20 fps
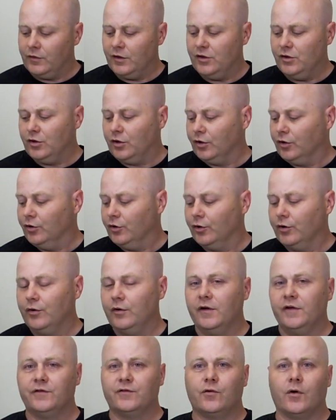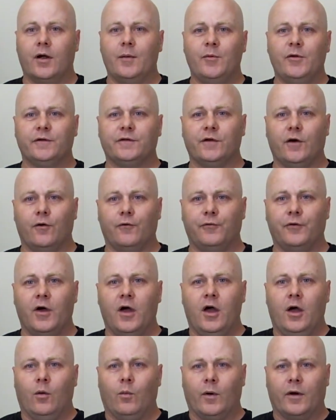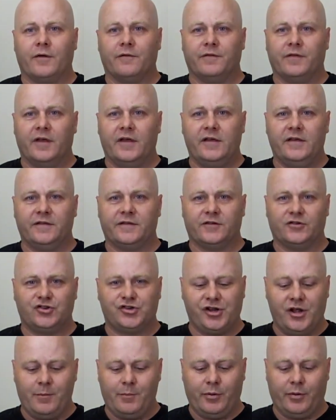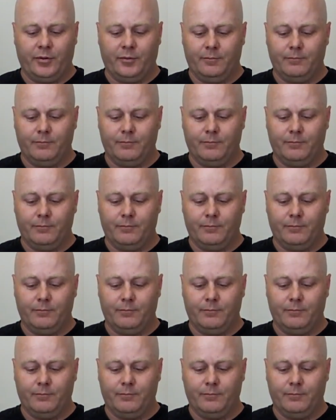that you can do is grab yourself one of these cheap